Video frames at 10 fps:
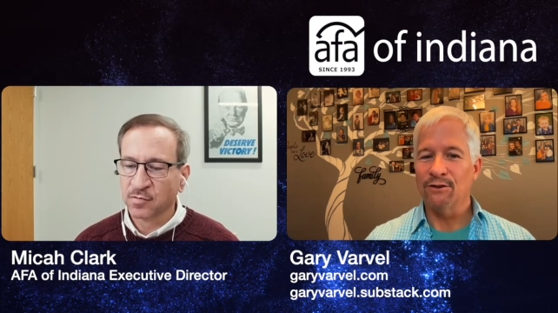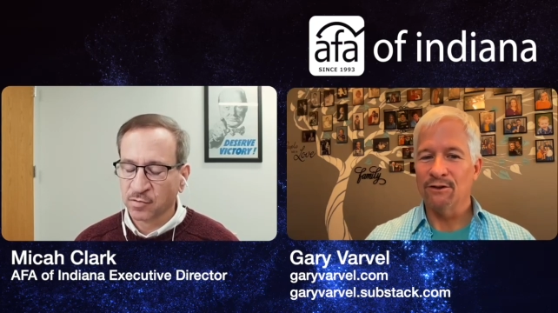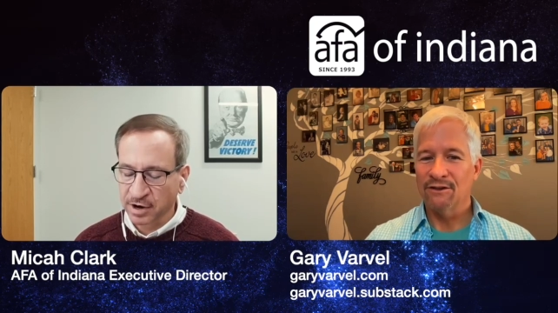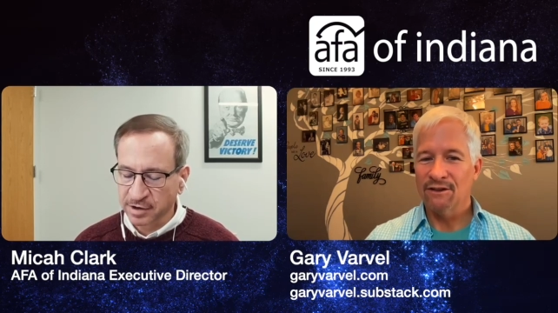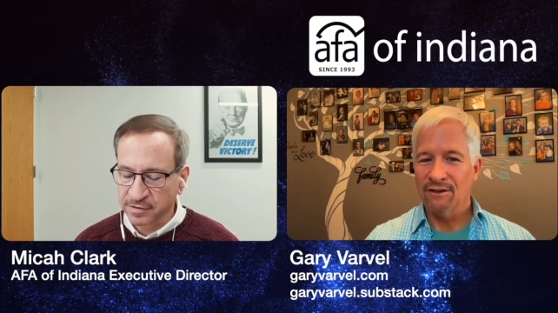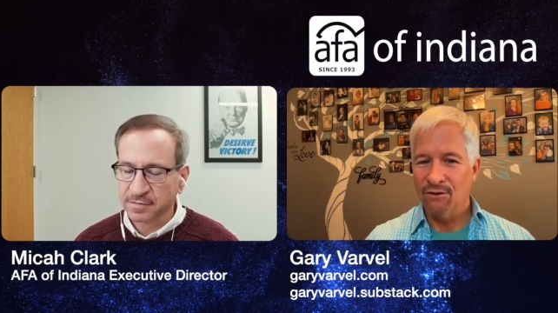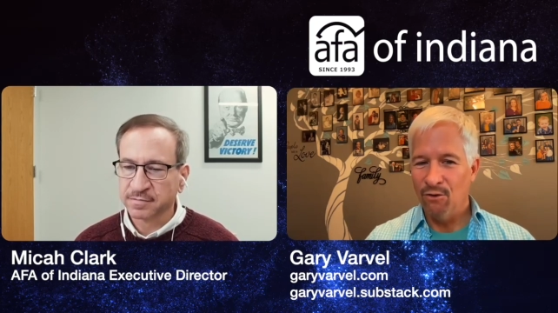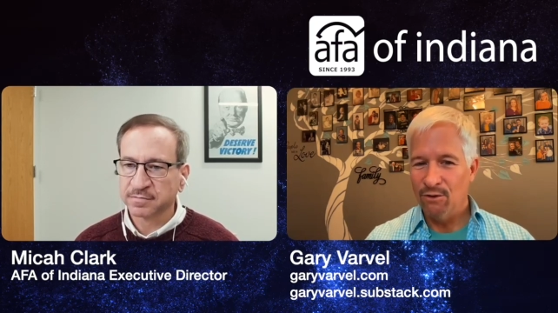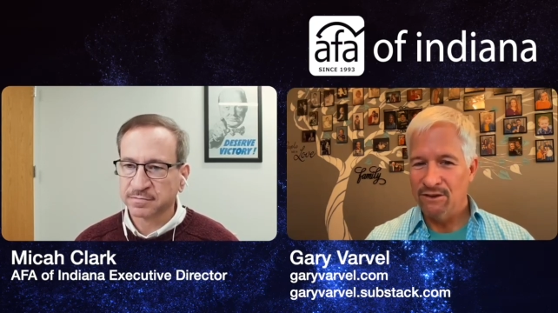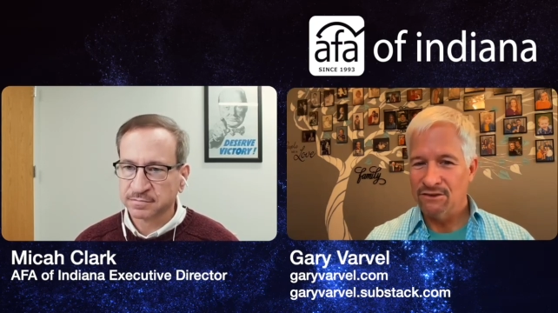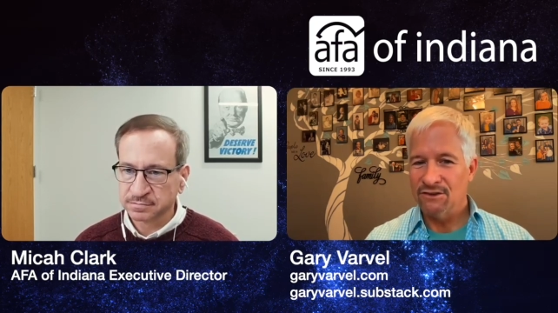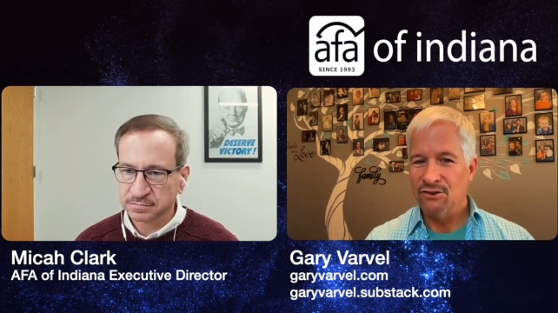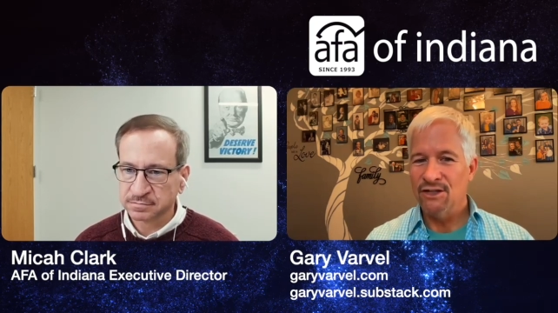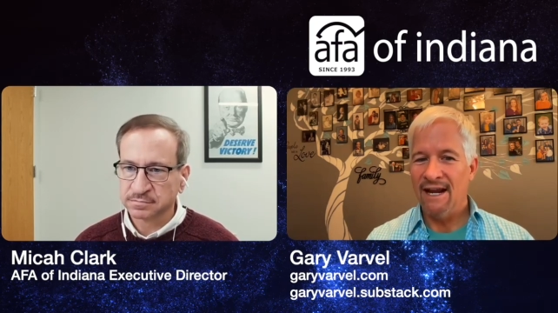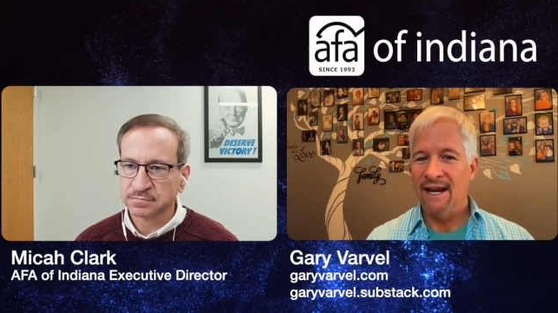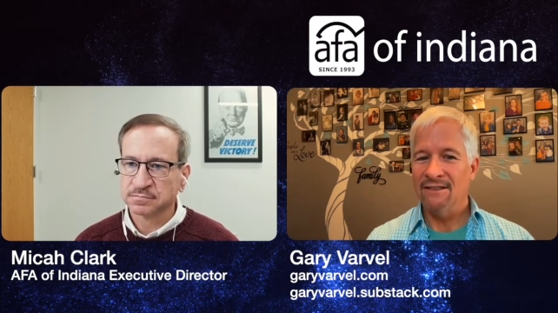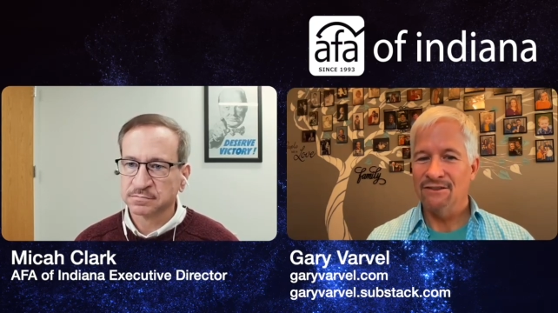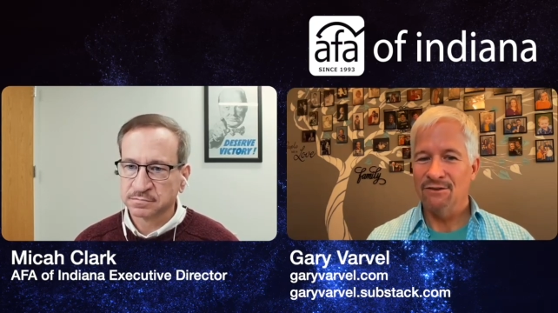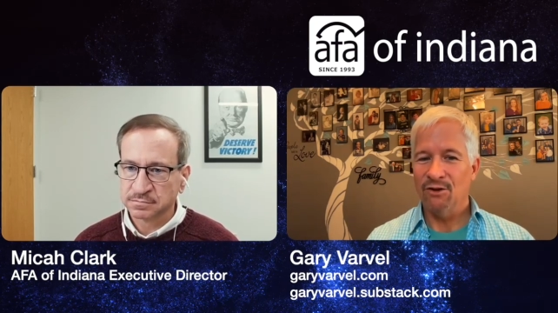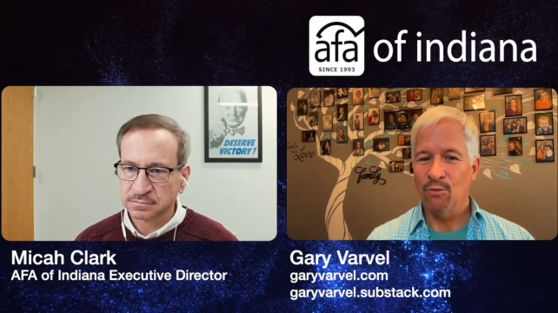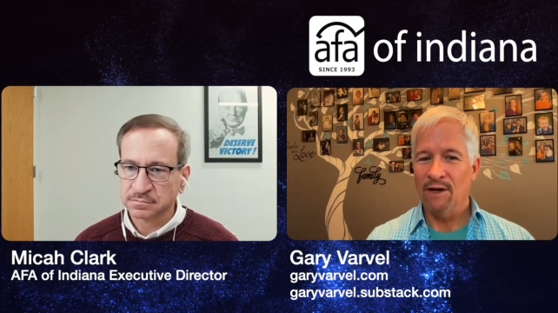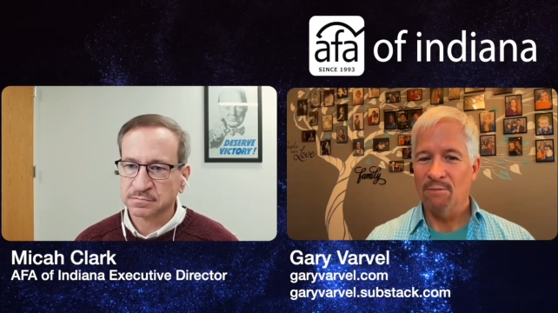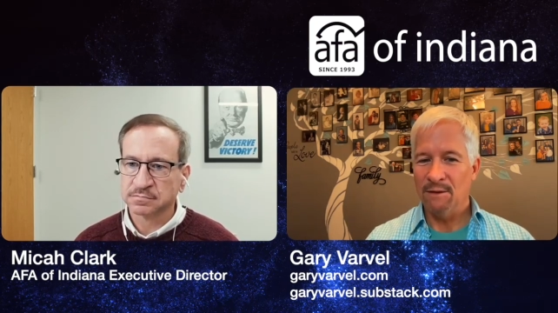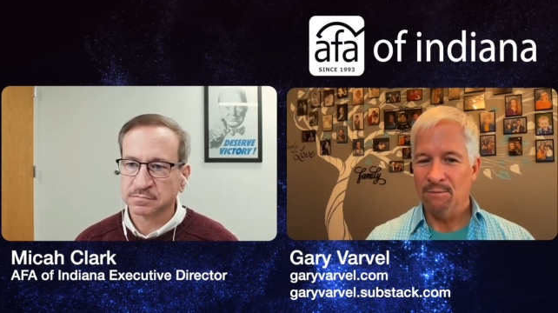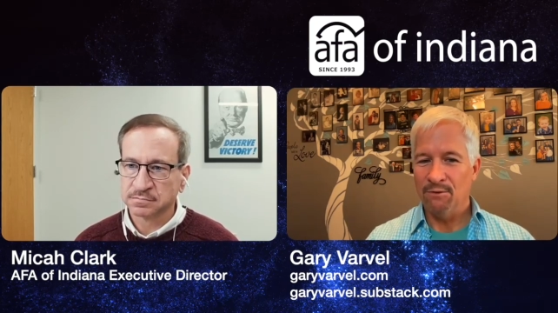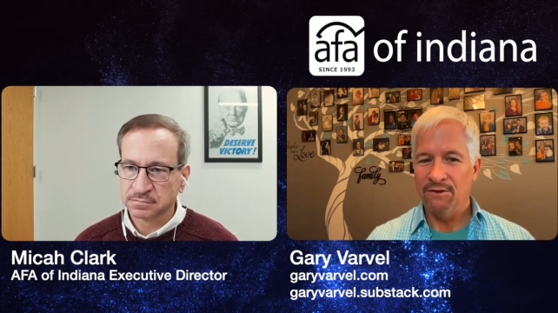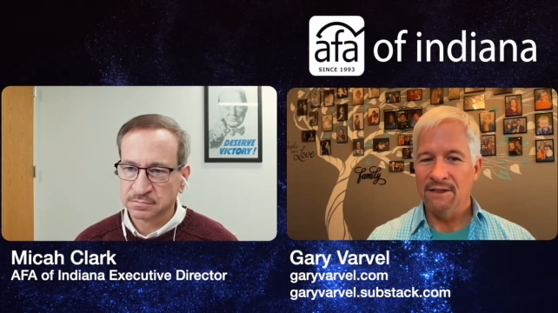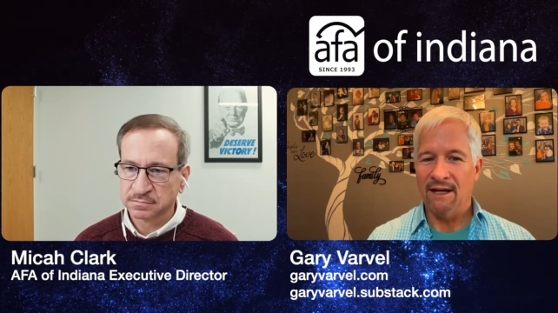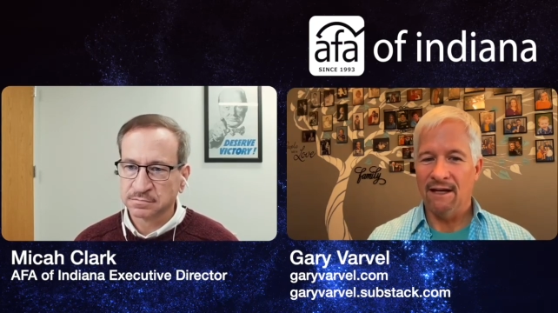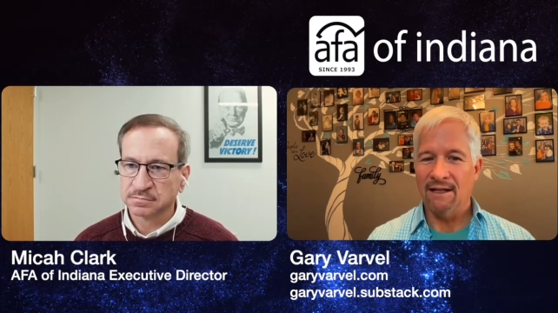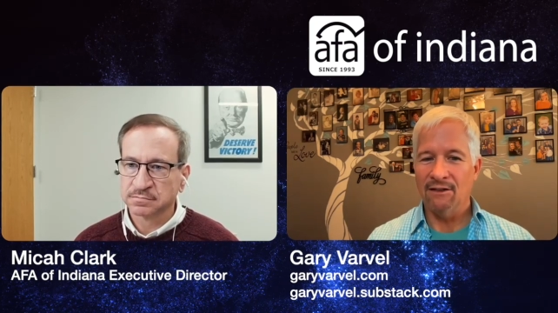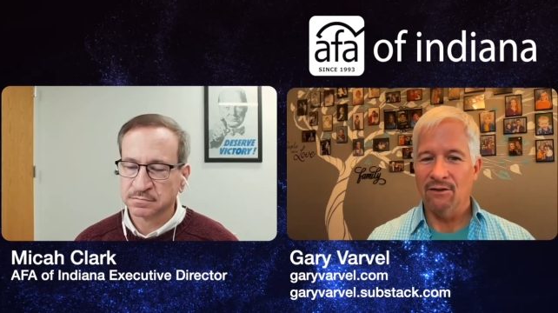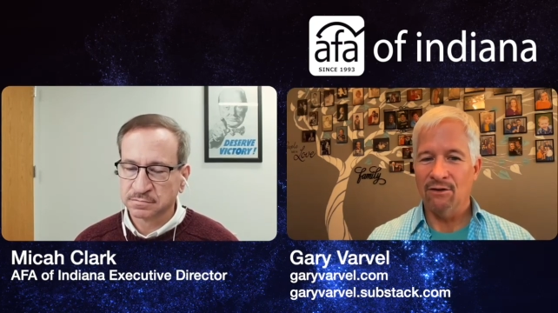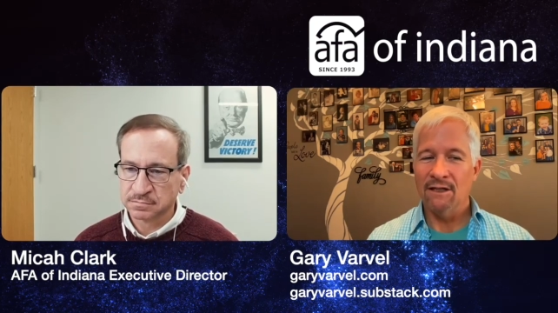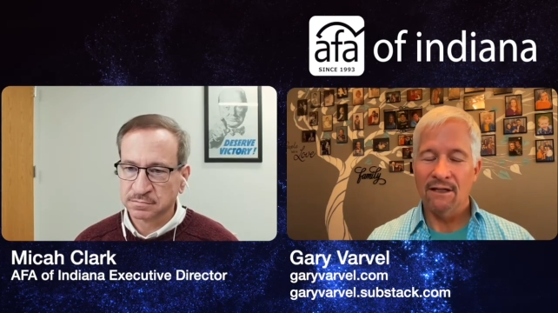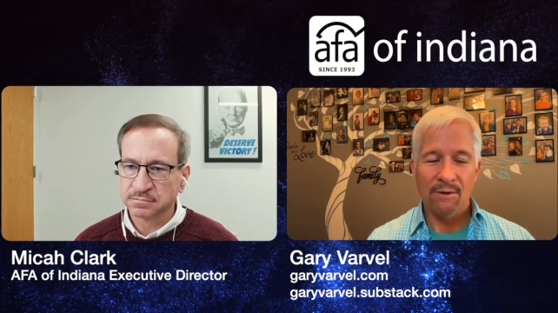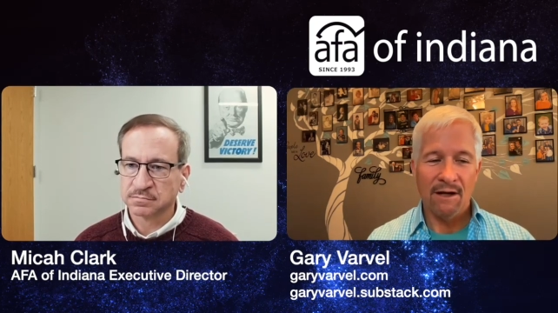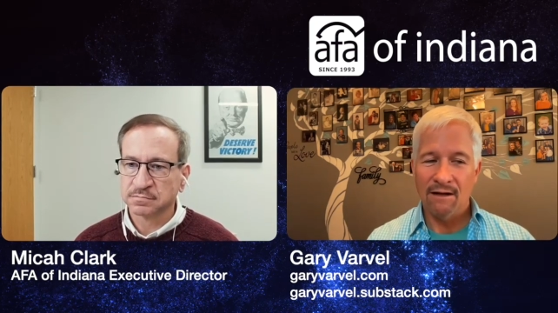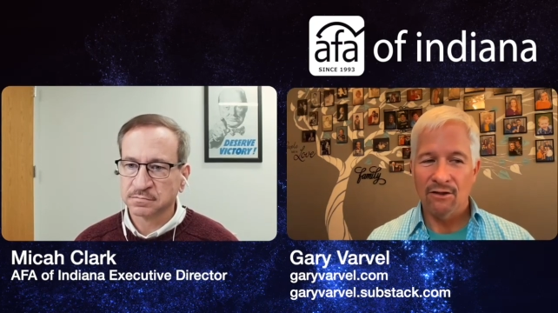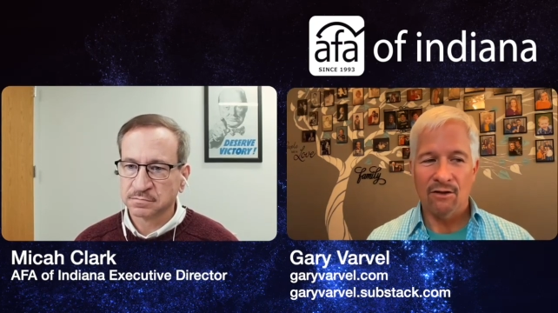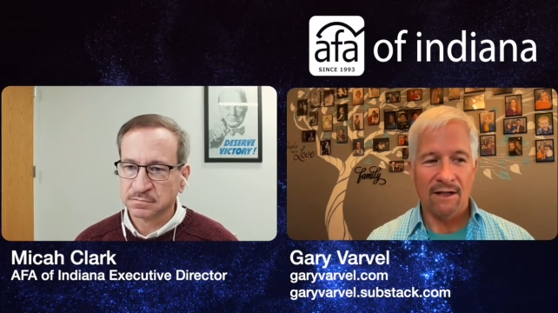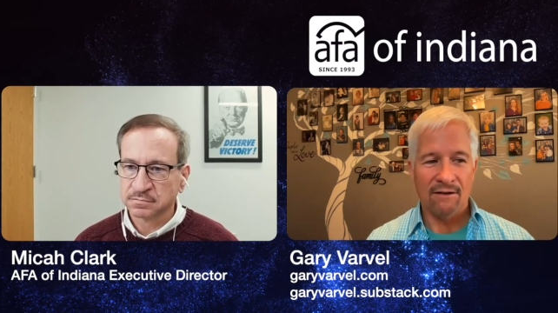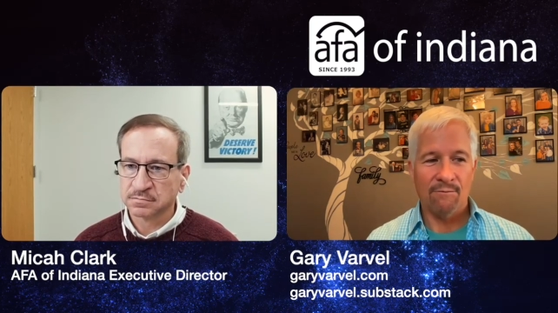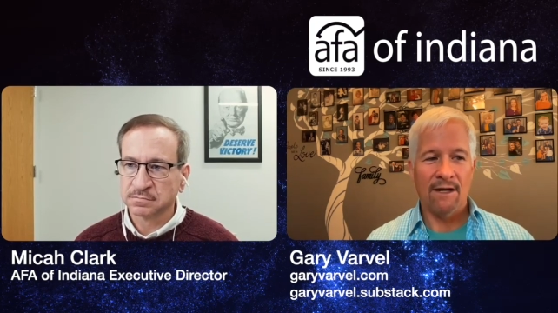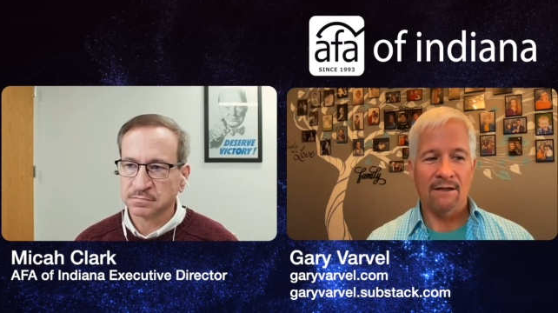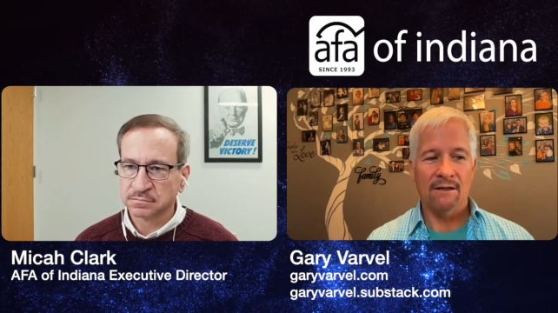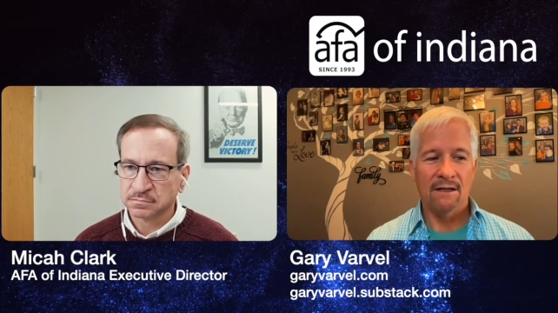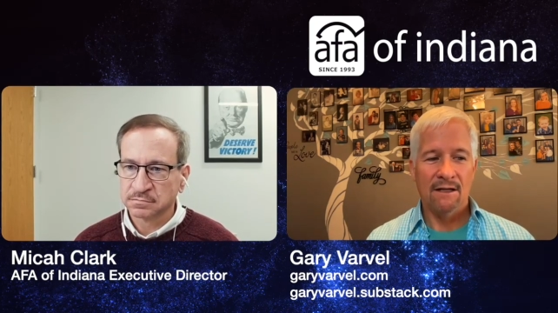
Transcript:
Speaker 1: Right. The goal is to change the way people think. And you think about, you know, like my